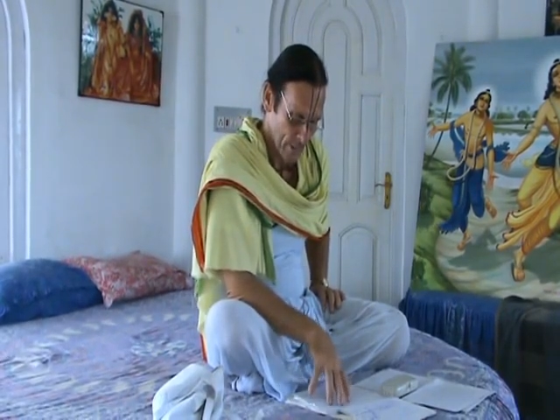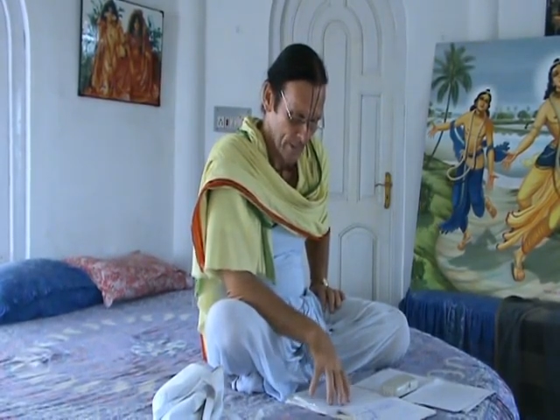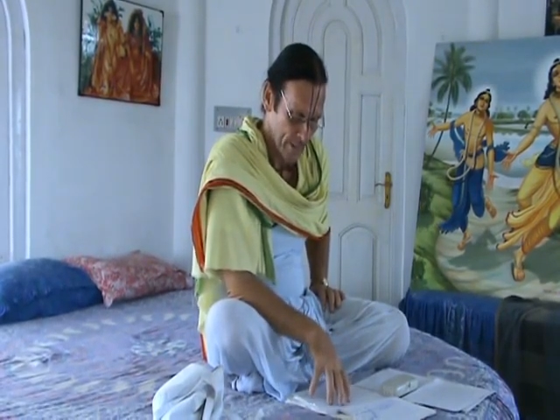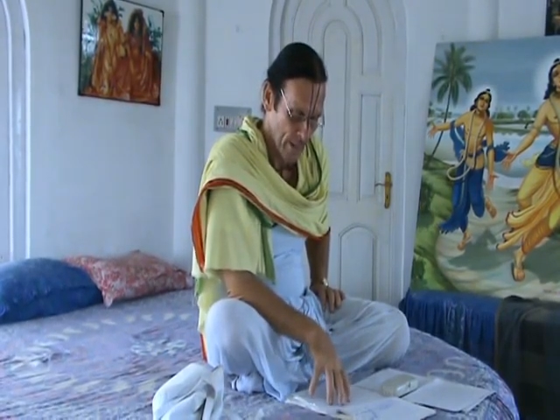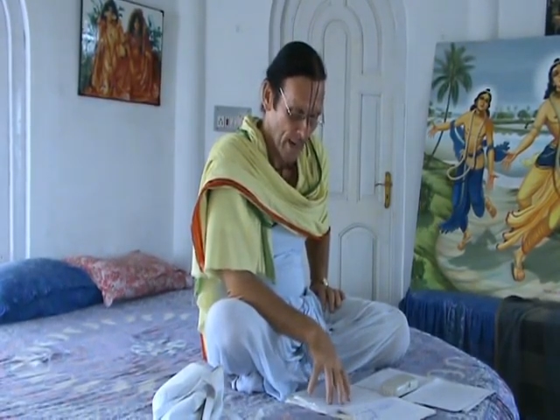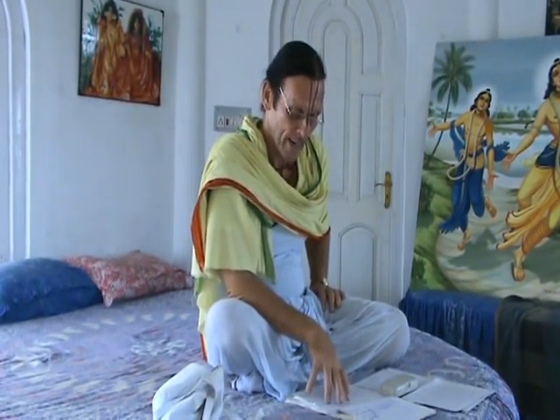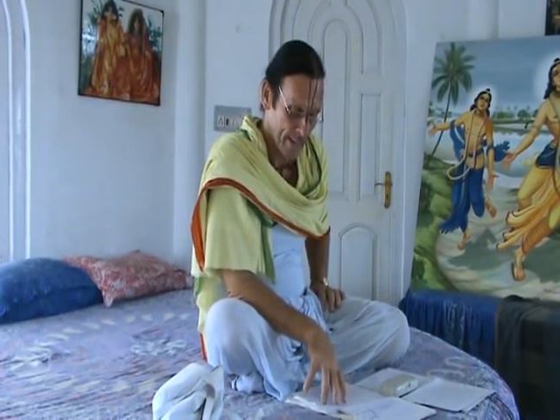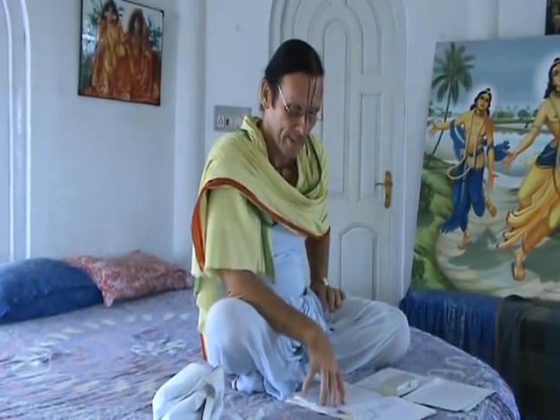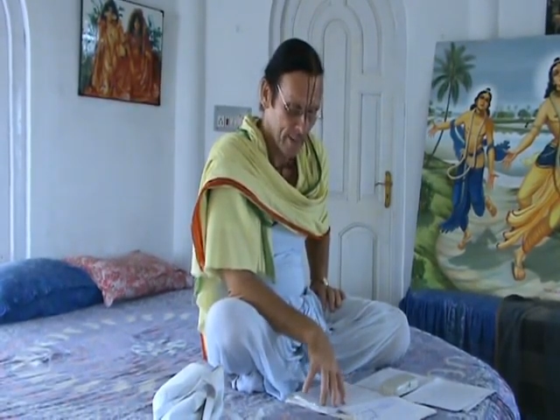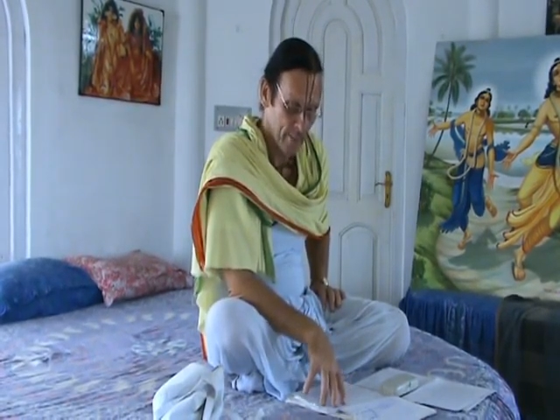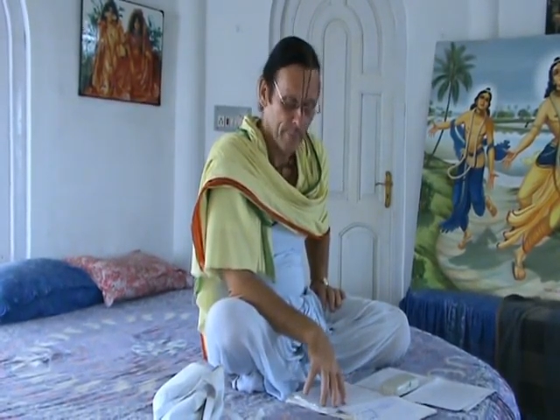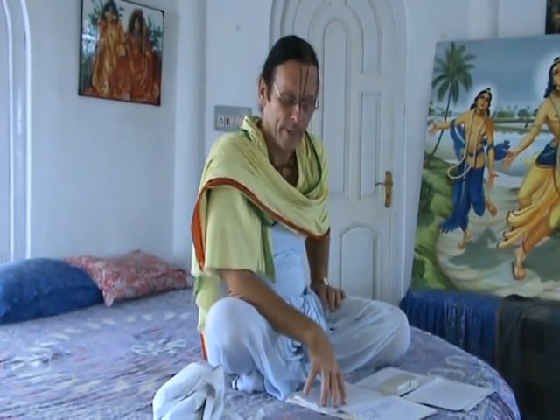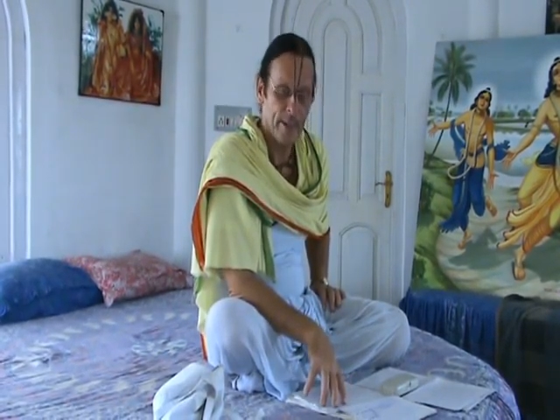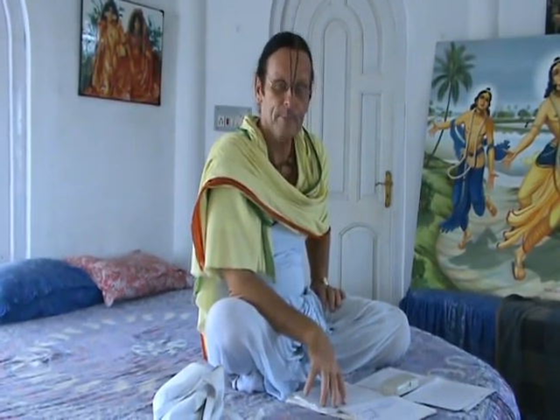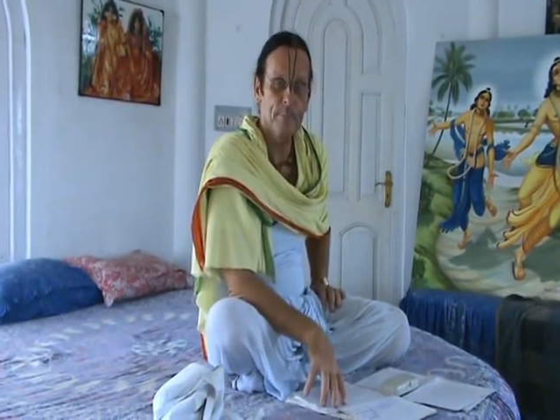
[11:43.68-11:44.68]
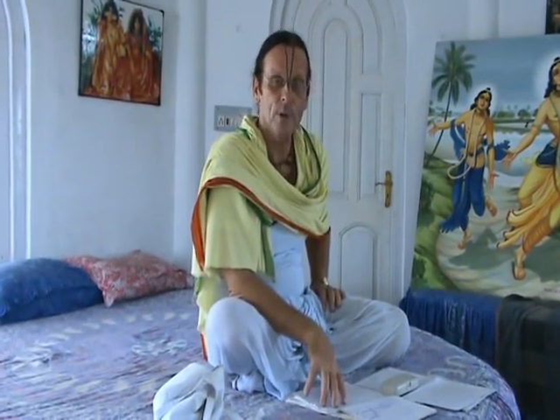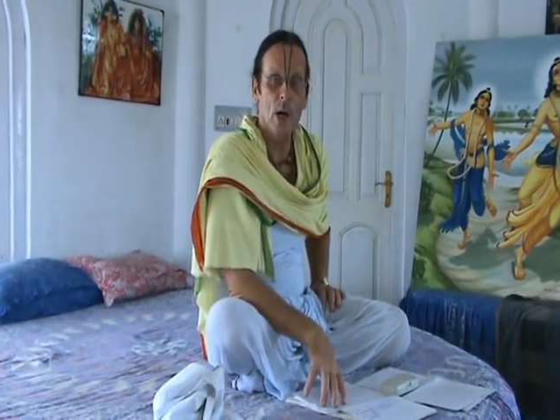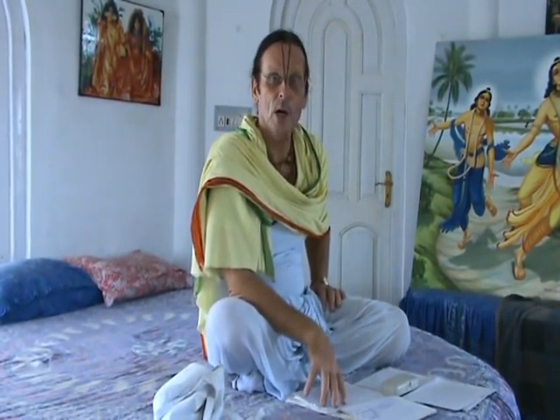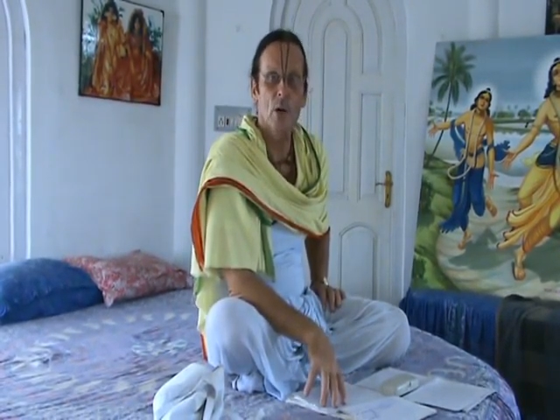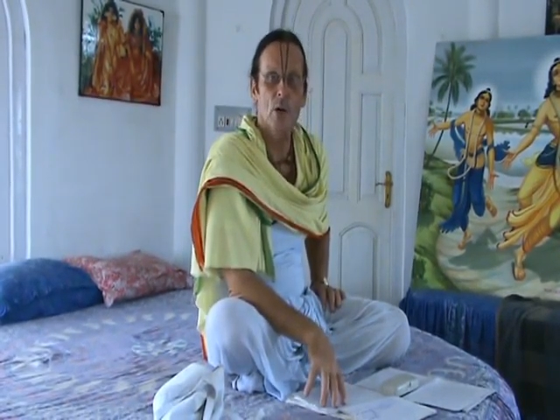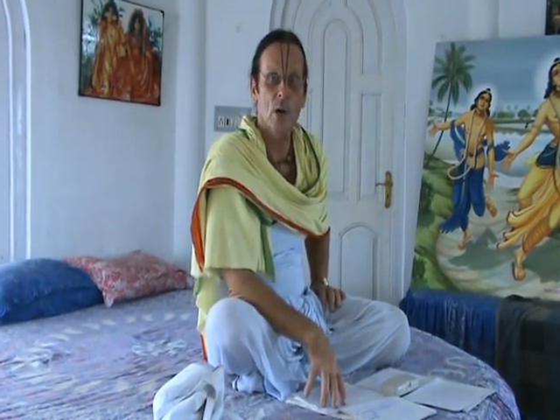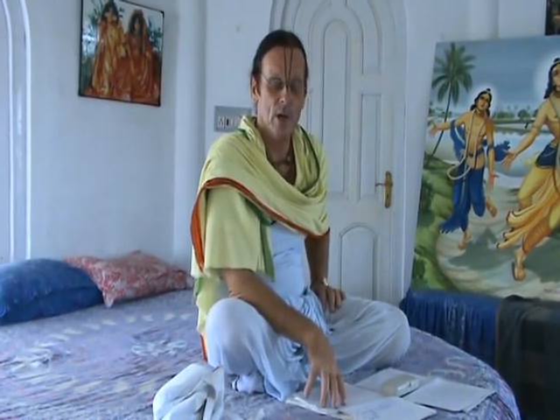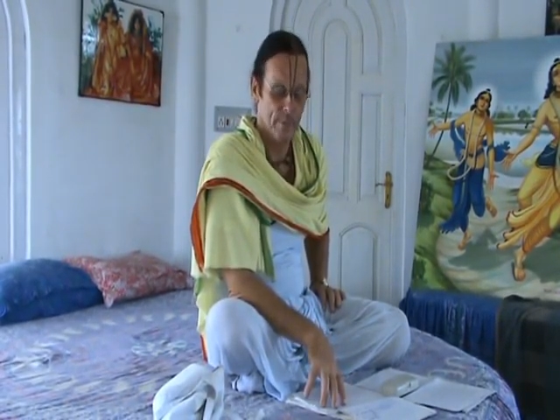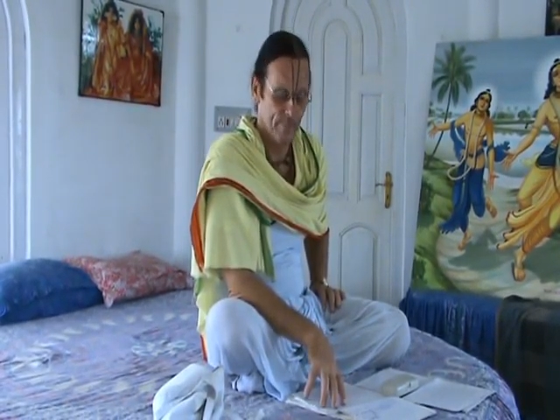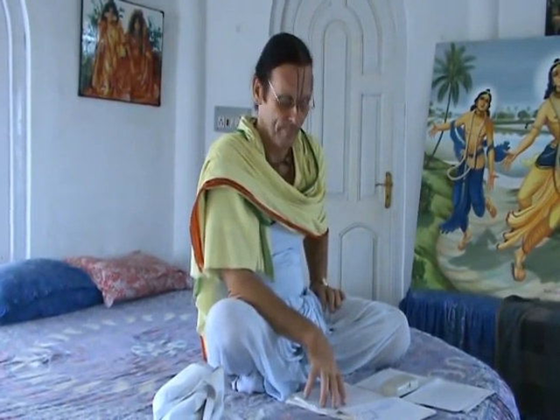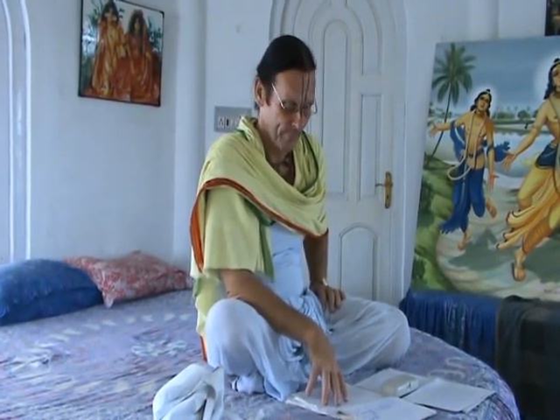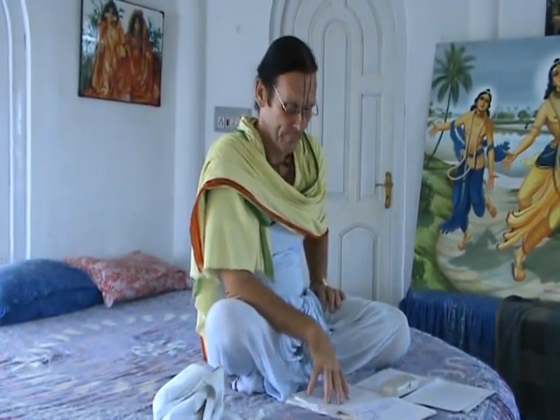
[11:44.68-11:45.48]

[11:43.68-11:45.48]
Nayaka Bed Praparan.